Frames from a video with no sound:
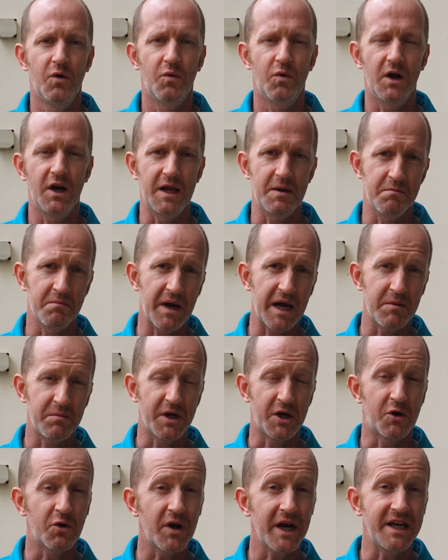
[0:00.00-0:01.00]
While it may be
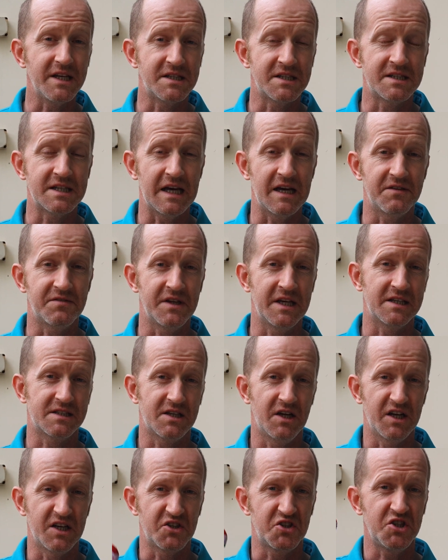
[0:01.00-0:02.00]
great to take things
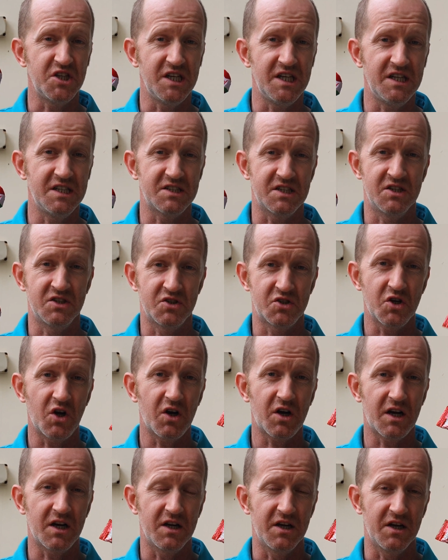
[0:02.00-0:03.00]
like cheese and
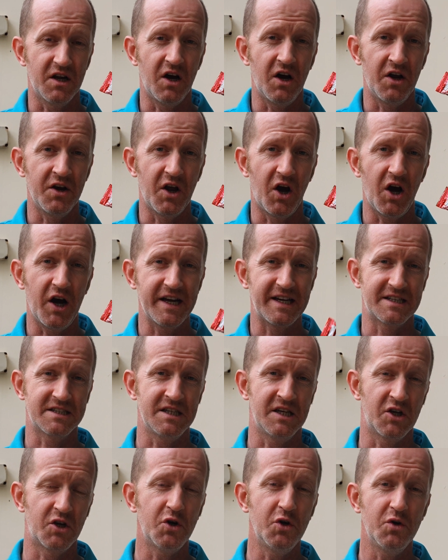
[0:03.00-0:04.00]
chocolate on hikes
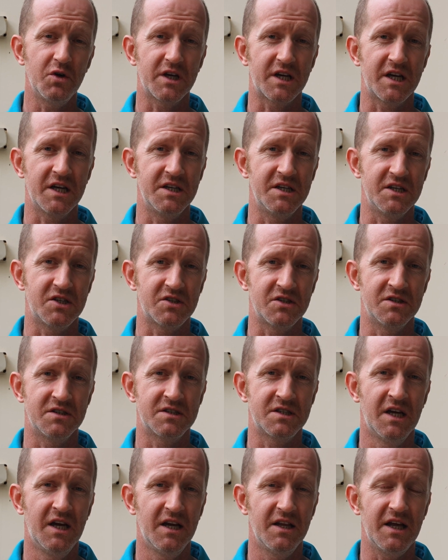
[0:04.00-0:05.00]
in cooler
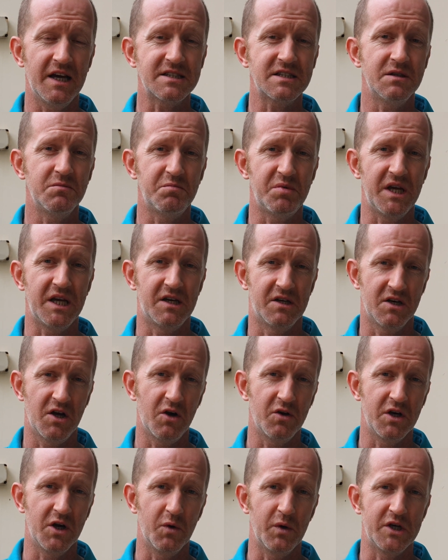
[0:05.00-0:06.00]
conditions, that's a big
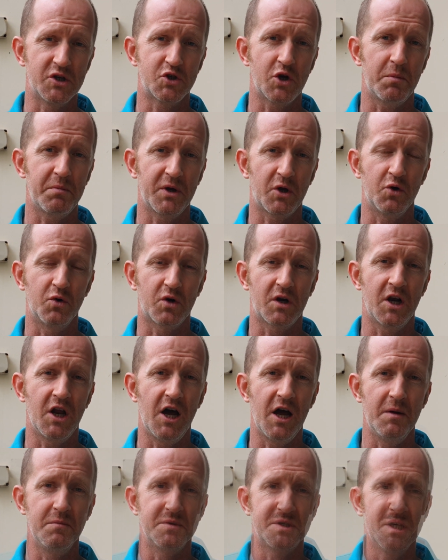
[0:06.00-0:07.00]
no-no in tropical
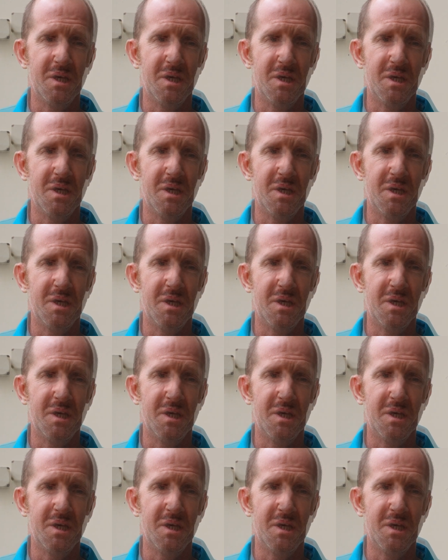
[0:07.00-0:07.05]
climes,